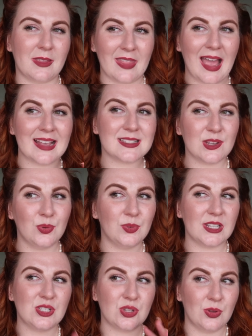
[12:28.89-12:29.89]
but that's the
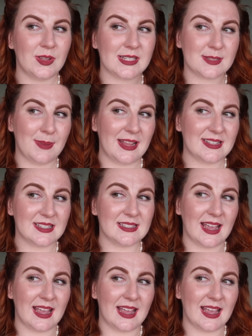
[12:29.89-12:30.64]
only two expenses